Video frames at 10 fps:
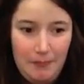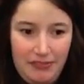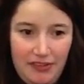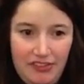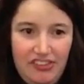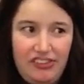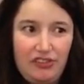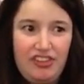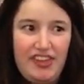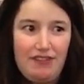So she
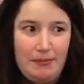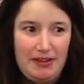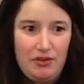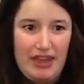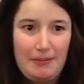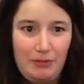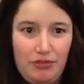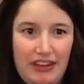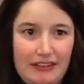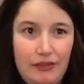thought everybody who gambled
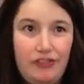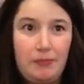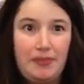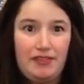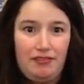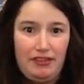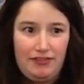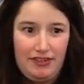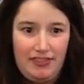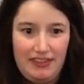was a loser, but the really
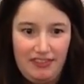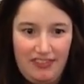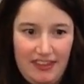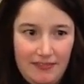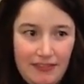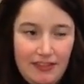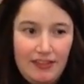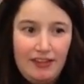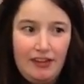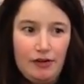funny thing is
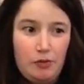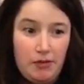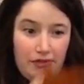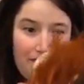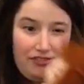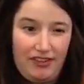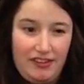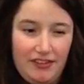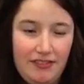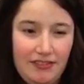her own mother has a
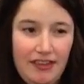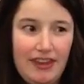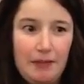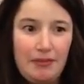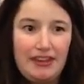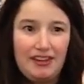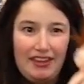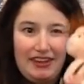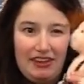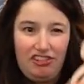gambling
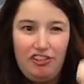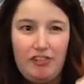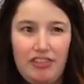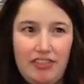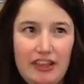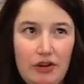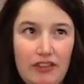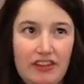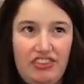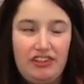issue, and they go to
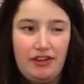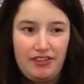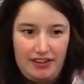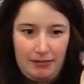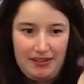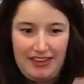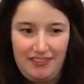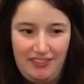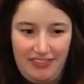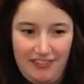the casino all the time
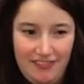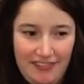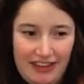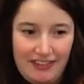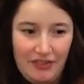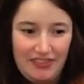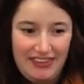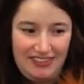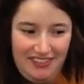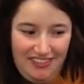together, so I don't know what
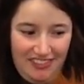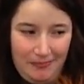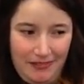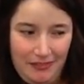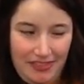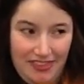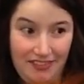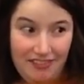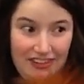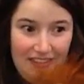the issue is or what
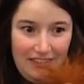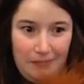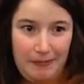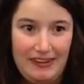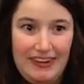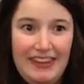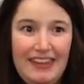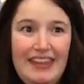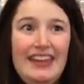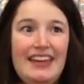her deal is, but
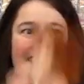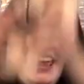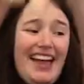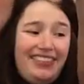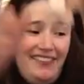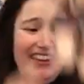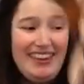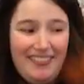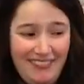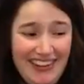yeah, so
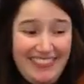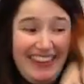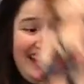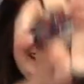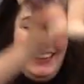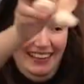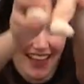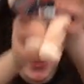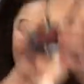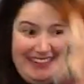we decided to get a
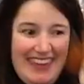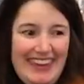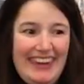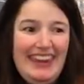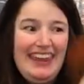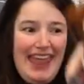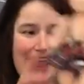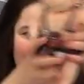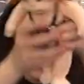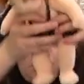lottery ticket,
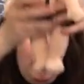and